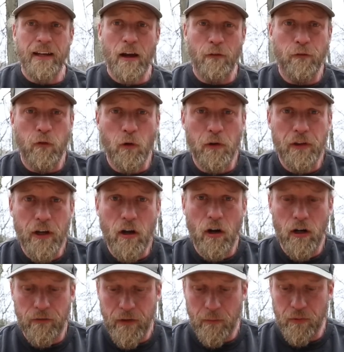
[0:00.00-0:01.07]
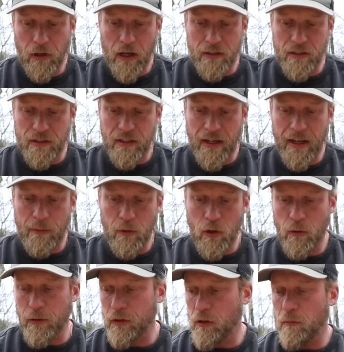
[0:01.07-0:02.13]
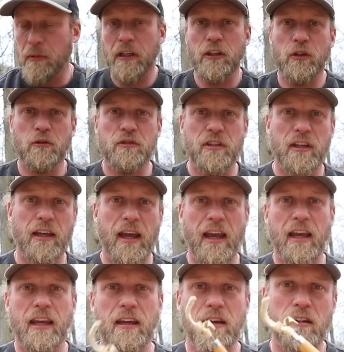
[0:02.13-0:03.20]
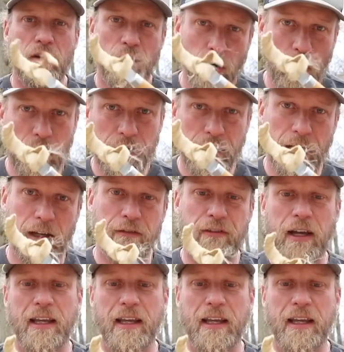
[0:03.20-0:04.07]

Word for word: now for the carving process, I am going to be using a hook knife.